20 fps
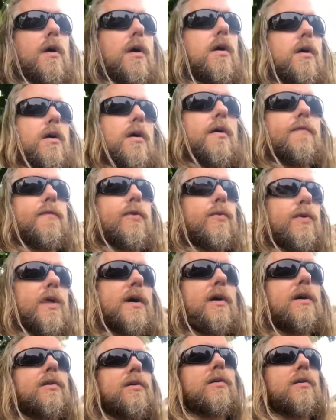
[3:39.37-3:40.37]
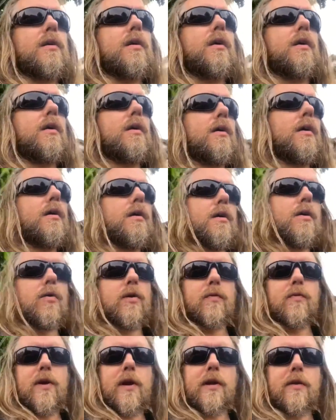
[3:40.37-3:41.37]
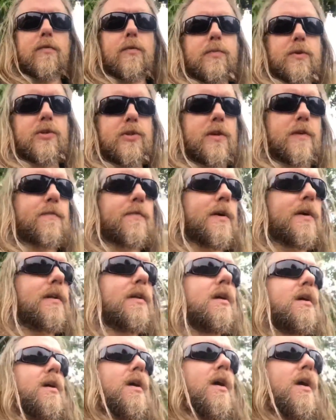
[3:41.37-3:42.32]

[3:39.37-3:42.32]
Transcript: a few years, only when I lived up in Sheffield,